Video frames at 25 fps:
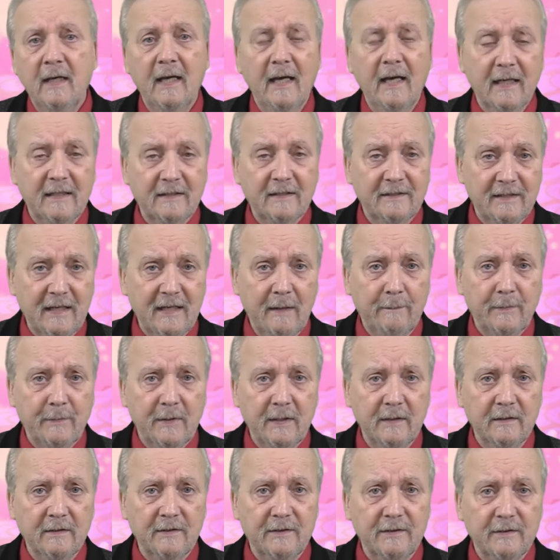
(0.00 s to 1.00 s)

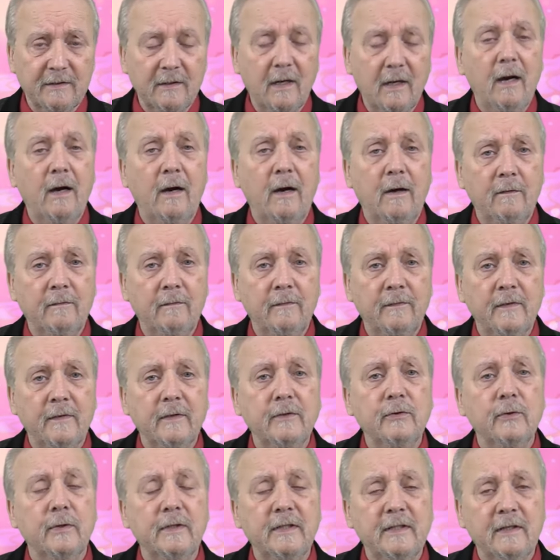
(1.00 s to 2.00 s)
acceptance of
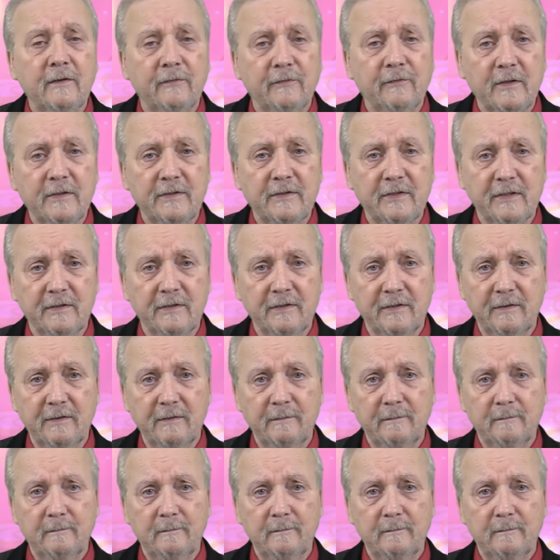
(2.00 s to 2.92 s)
your differences.